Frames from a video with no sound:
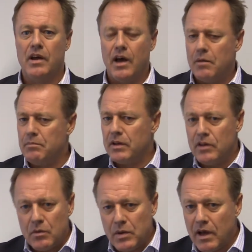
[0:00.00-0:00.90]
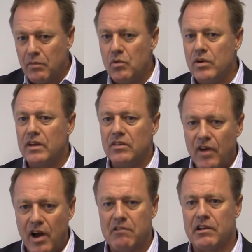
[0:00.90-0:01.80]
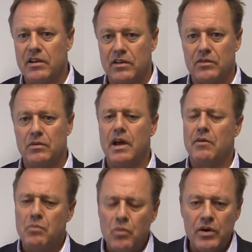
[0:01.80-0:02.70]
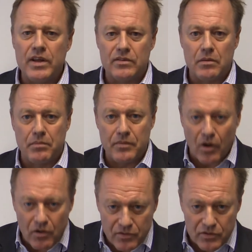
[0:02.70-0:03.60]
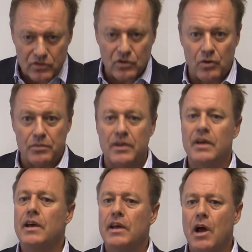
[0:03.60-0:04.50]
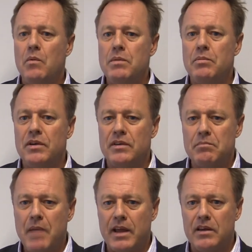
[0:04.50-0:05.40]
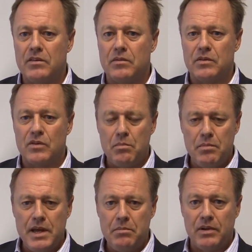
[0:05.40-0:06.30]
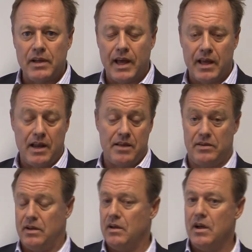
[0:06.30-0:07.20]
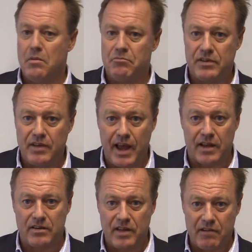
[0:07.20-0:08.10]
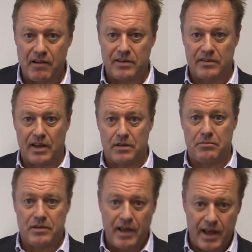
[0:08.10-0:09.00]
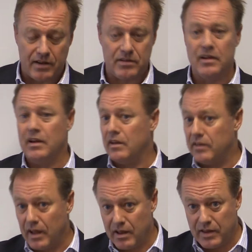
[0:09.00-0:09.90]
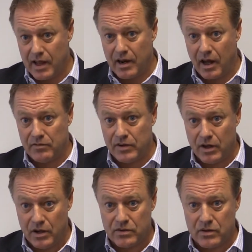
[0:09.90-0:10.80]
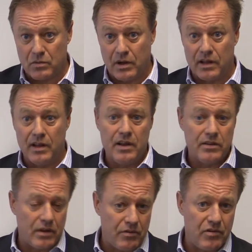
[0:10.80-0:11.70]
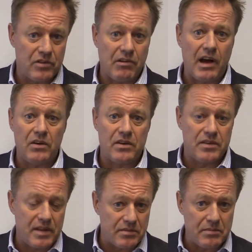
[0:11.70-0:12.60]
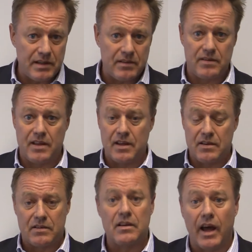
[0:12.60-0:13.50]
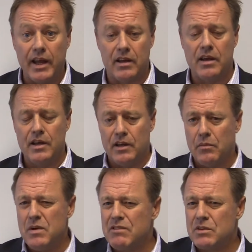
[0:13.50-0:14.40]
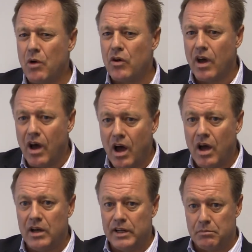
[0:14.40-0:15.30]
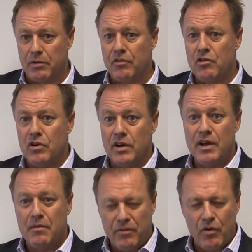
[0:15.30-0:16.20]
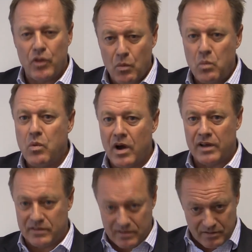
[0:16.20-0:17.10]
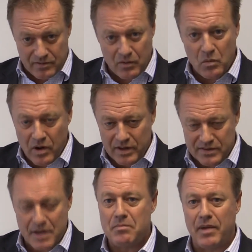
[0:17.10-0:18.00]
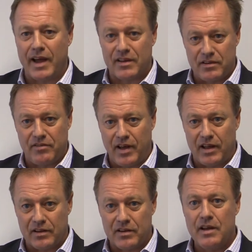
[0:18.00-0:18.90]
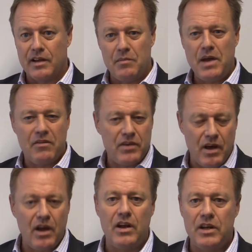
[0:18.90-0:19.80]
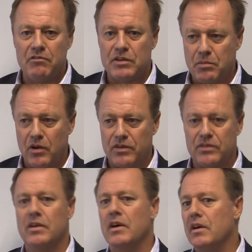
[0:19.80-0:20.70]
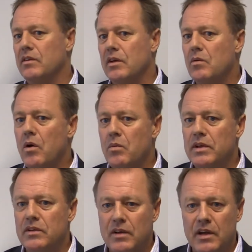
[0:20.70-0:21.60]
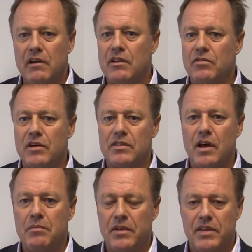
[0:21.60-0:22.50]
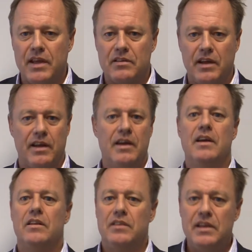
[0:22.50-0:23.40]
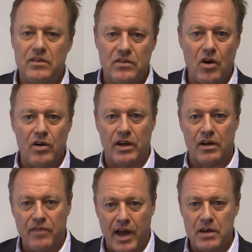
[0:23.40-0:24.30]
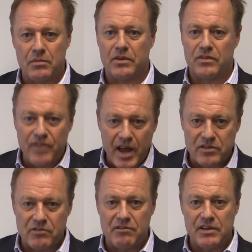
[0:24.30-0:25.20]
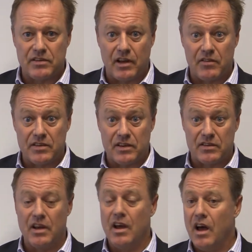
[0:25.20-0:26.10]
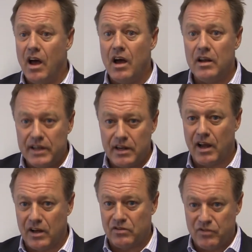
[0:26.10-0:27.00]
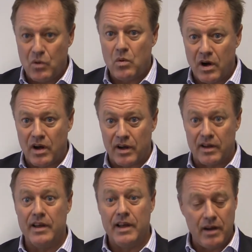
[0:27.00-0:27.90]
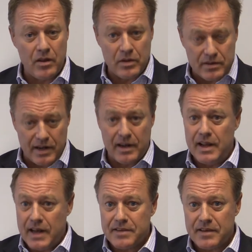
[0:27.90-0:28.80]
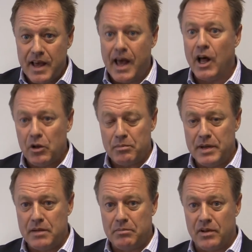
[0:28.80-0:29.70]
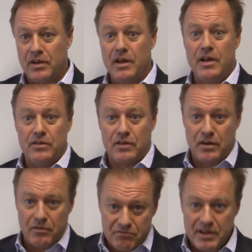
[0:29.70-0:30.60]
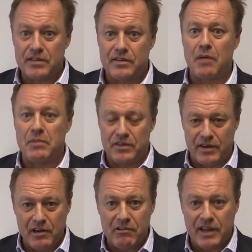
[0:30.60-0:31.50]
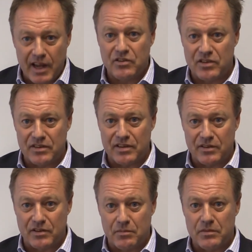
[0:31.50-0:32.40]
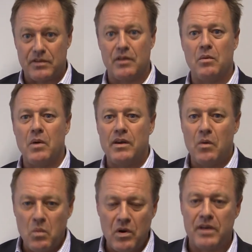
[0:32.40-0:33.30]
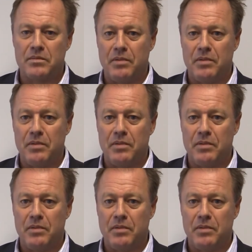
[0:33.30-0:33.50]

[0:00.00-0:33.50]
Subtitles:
but we have warnings of hurricanes, we have warnings of storms. Can we put in mechanisms so people can, let's say, protect their assets, protect their livelihoods as well? So for drought, this means things like, if we respond early, before the worst impacts are felt, can we have an early response? So what we do here is, for example, things like destocking of animals, veterinary services, early cash for work. In other words, let's help people sort of re-establish irrigation systems so that when the worst